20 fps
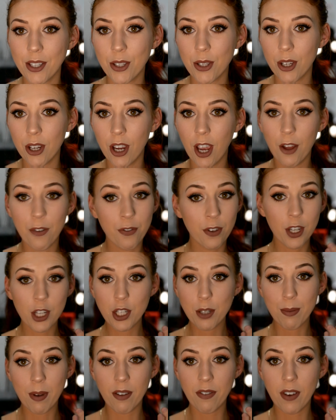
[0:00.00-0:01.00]
so I
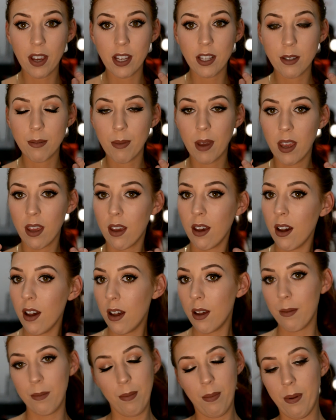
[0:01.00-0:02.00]
finished my face
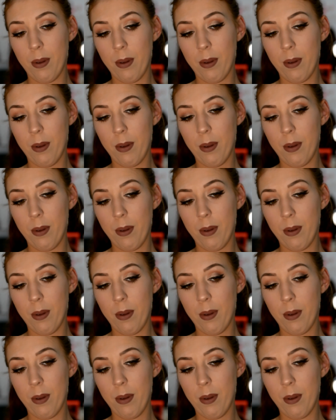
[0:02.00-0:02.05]
makeup.